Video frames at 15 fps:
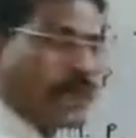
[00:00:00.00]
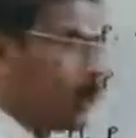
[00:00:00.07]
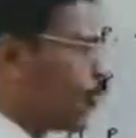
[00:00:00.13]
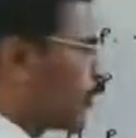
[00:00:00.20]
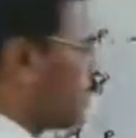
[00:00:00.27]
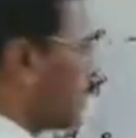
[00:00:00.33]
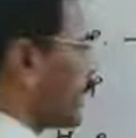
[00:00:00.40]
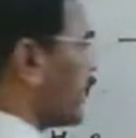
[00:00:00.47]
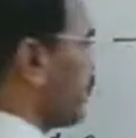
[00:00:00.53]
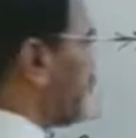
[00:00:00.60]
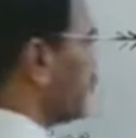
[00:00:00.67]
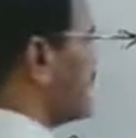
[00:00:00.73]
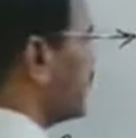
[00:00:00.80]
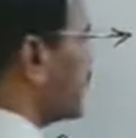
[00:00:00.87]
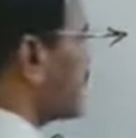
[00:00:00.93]
Look here,
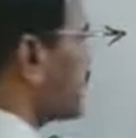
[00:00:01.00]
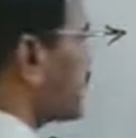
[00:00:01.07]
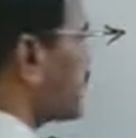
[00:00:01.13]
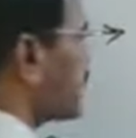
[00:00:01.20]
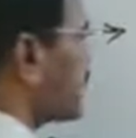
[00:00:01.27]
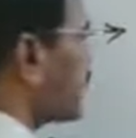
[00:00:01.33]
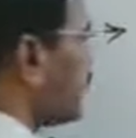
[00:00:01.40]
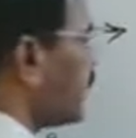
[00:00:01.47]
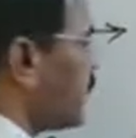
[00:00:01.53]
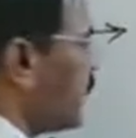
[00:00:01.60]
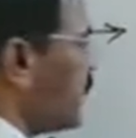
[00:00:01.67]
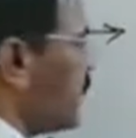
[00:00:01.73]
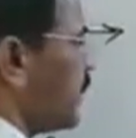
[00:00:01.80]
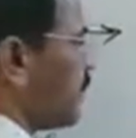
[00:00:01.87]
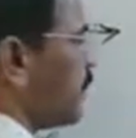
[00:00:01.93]
this is
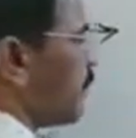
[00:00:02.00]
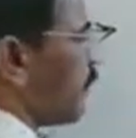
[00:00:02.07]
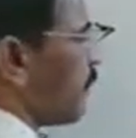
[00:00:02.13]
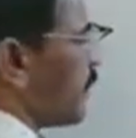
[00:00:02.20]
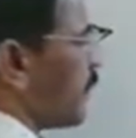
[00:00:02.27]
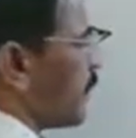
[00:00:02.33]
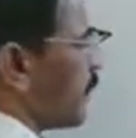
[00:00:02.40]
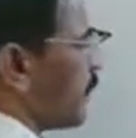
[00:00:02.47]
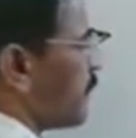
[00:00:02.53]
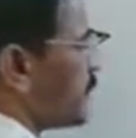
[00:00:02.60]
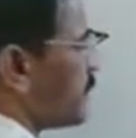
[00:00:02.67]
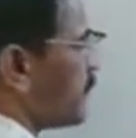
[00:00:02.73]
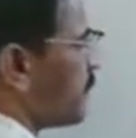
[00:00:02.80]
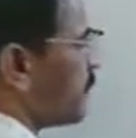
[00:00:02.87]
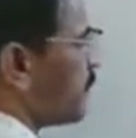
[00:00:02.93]
first
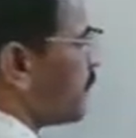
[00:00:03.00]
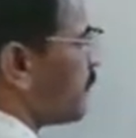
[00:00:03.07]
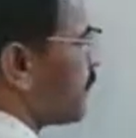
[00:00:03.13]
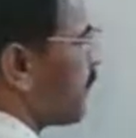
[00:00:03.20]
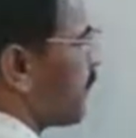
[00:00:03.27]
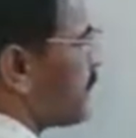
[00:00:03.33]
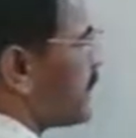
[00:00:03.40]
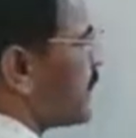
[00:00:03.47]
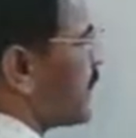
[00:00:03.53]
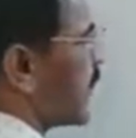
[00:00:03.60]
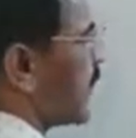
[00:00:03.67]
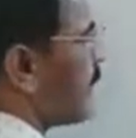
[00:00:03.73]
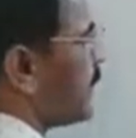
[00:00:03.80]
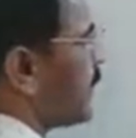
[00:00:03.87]
term, second